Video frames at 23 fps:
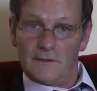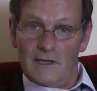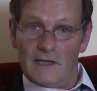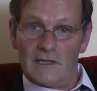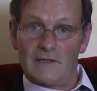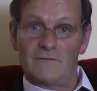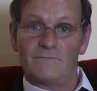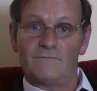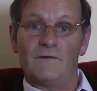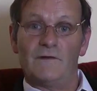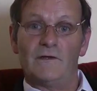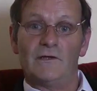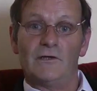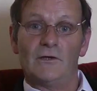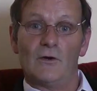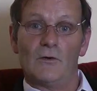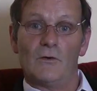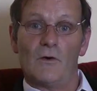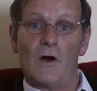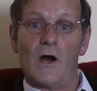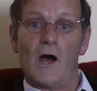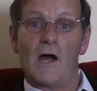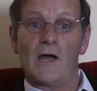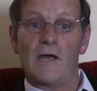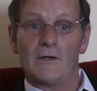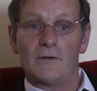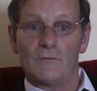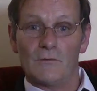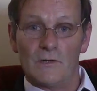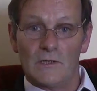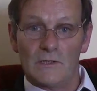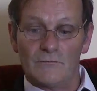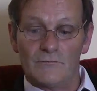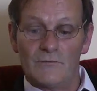The next video
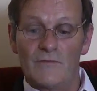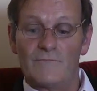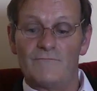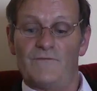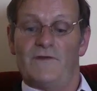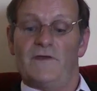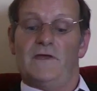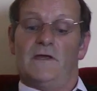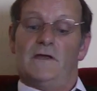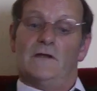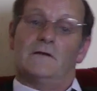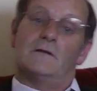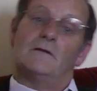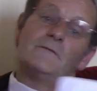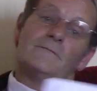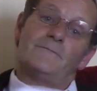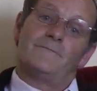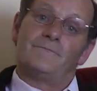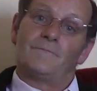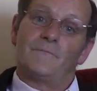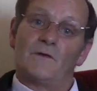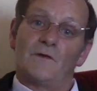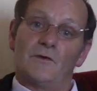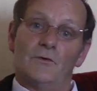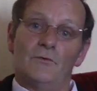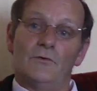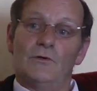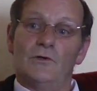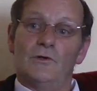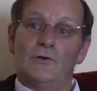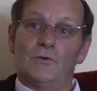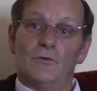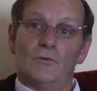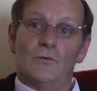I will reveal
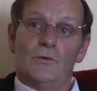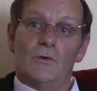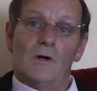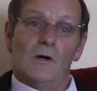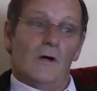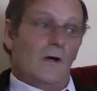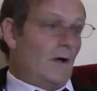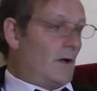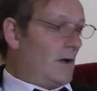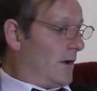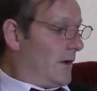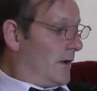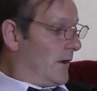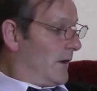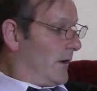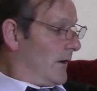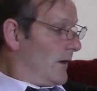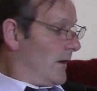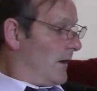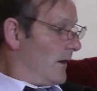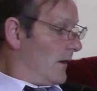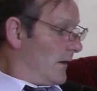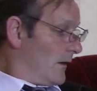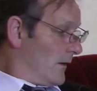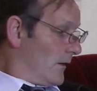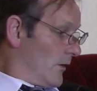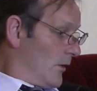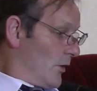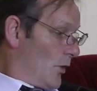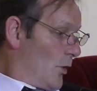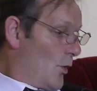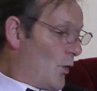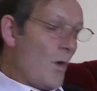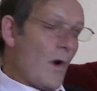to you
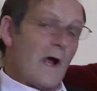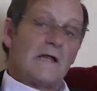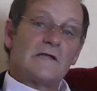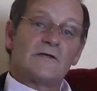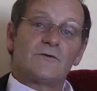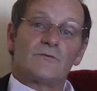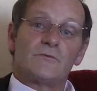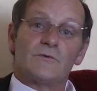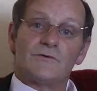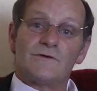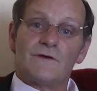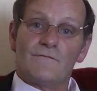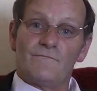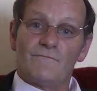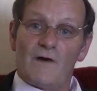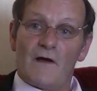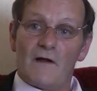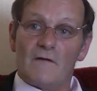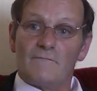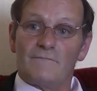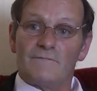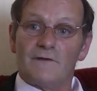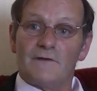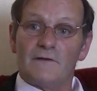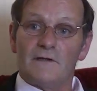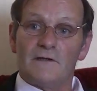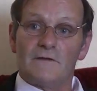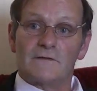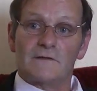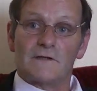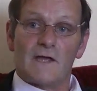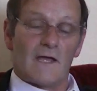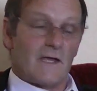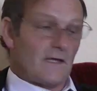who else was involved in
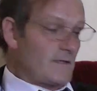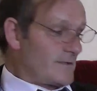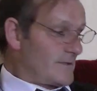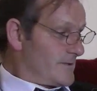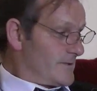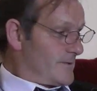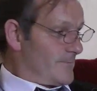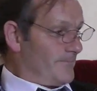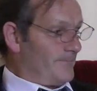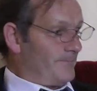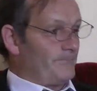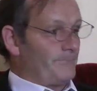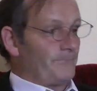this case.